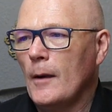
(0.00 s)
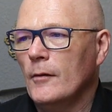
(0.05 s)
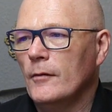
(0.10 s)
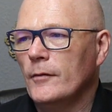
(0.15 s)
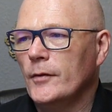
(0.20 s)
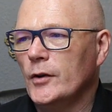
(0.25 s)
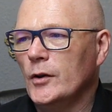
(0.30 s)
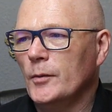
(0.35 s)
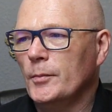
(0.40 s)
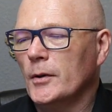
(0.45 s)

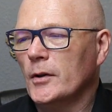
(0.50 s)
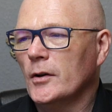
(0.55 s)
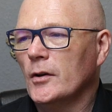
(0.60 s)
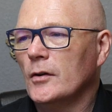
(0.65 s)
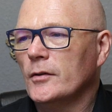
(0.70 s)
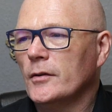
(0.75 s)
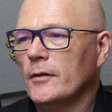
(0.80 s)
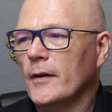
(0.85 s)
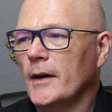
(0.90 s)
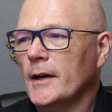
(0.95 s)
Viewable on all
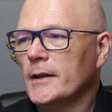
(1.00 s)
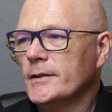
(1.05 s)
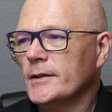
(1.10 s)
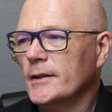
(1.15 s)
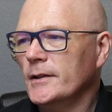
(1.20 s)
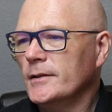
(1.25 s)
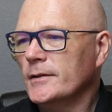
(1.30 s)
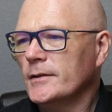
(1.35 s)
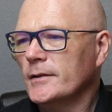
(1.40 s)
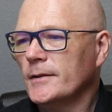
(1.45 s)

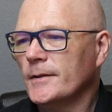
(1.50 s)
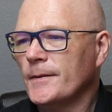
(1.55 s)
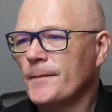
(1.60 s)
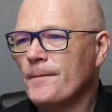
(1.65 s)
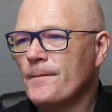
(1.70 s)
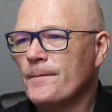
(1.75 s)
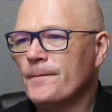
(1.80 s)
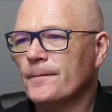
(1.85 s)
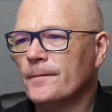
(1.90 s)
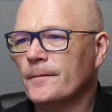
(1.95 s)
devices,
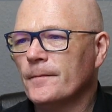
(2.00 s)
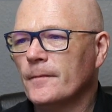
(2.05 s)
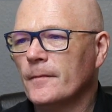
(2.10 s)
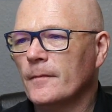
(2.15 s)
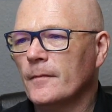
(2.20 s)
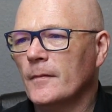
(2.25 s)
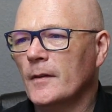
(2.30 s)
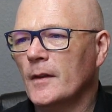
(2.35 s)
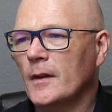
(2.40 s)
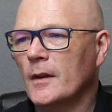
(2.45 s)

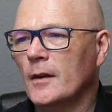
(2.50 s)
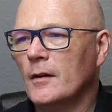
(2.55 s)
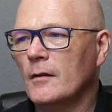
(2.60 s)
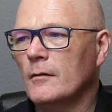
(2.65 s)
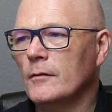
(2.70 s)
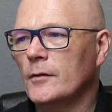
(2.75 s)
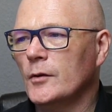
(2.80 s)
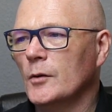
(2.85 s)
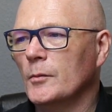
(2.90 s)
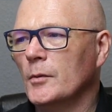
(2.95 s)

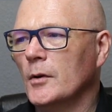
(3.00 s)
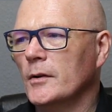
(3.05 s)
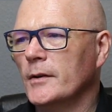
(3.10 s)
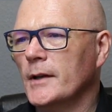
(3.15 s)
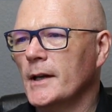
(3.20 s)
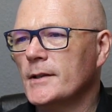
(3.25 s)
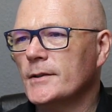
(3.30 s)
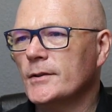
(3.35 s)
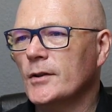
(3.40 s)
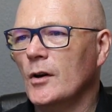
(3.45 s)
viewable on
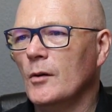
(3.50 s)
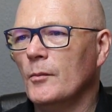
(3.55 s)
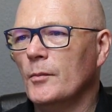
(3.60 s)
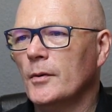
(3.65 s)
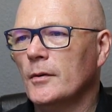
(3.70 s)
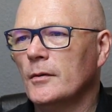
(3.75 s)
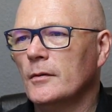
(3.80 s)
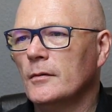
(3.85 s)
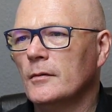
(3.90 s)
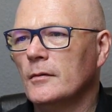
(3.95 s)
desktop,
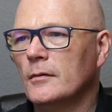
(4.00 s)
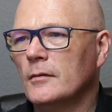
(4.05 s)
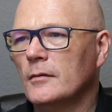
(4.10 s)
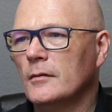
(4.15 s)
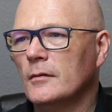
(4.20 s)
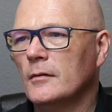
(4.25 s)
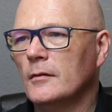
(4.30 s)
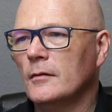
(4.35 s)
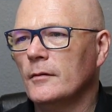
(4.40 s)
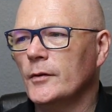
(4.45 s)

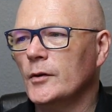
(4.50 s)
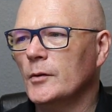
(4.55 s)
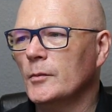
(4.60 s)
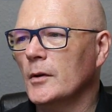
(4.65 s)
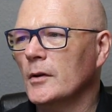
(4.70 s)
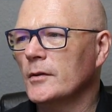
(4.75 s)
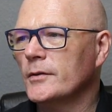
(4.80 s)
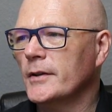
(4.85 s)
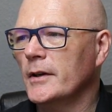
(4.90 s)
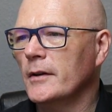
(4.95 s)
viewable
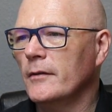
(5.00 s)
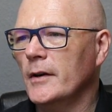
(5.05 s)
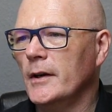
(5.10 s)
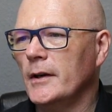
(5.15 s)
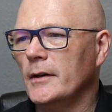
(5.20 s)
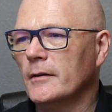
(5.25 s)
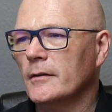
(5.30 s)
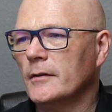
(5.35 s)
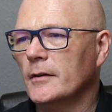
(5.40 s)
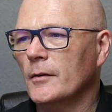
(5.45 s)
on TV.
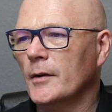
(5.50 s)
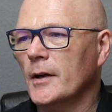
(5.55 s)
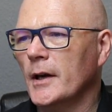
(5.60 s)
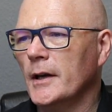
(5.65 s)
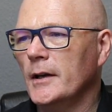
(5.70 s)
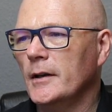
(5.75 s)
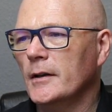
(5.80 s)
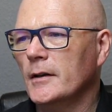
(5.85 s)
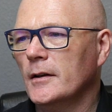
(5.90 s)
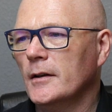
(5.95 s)
Okay,
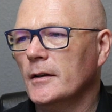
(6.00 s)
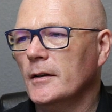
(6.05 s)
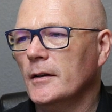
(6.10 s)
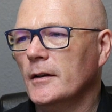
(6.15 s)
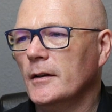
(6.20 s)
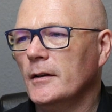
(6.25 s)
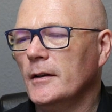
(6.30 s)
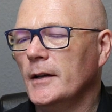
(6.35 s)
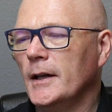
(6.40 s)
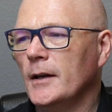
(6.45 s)

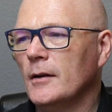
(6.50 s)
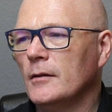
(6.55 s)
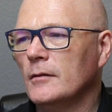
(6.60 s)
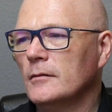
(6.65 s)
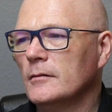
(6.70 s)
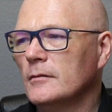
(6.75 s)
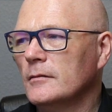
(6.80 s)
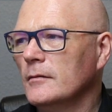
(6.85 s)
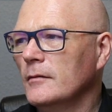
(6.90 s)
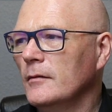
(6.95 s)
now
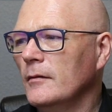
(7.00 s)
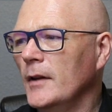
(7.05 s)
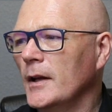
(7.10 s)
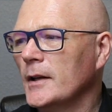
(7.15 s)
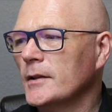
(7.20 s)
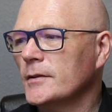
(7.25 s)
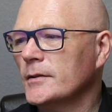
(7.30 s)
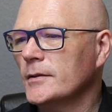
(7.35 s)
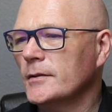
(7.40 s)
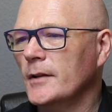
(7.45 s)

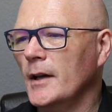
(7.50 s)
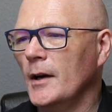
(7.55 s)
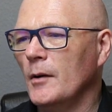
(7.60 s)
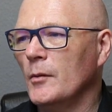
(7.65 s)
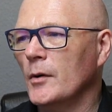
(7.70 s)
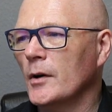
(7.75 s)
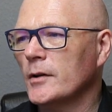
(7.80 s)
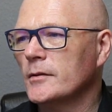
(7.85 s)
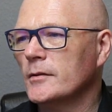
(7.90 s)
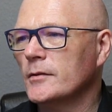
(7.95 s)
that's that
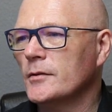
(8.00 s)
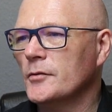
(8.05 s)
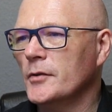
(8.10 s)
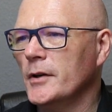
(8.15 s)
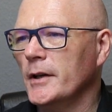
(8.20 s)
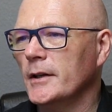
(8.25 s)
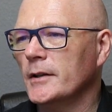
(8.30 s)
works a treat.